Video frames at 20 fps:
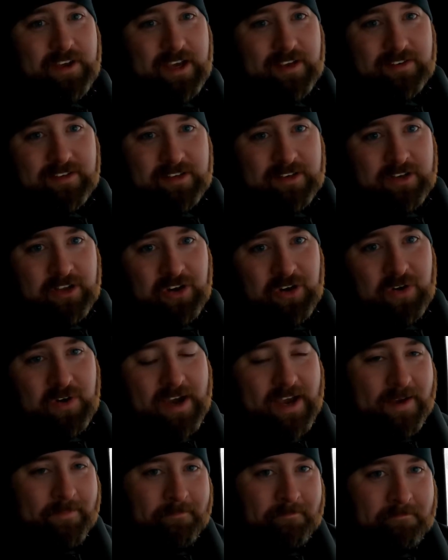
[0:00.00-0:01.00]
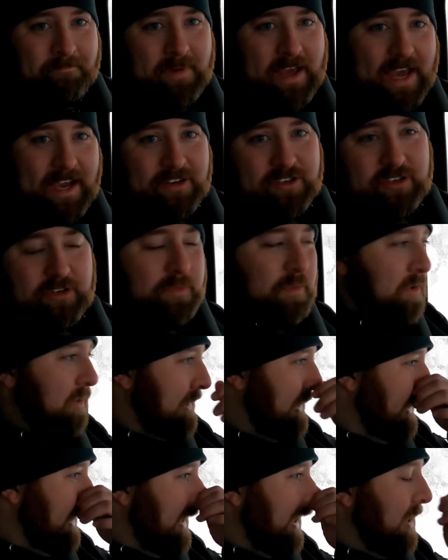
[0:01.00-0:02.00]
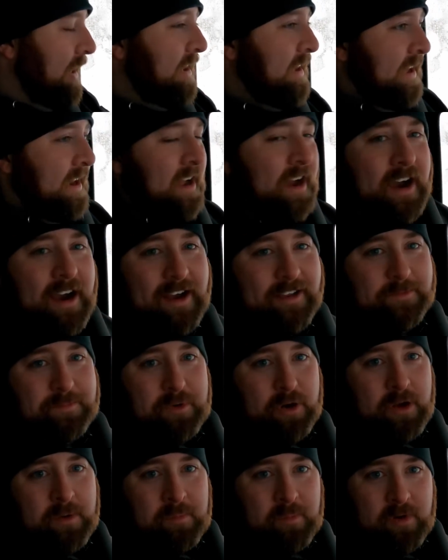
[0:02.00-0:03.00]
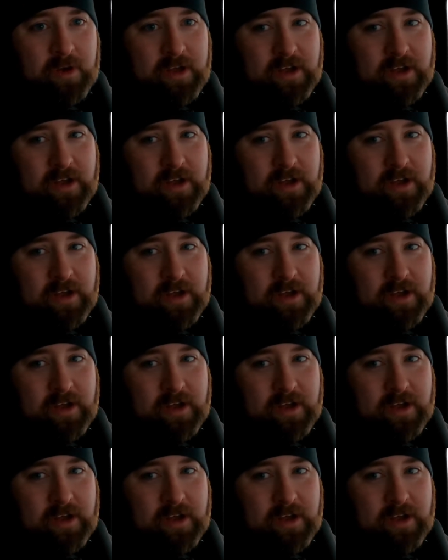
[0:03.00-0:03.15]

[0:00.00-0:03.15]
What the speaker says: you guys didn't know, I'm actually working in a hospital.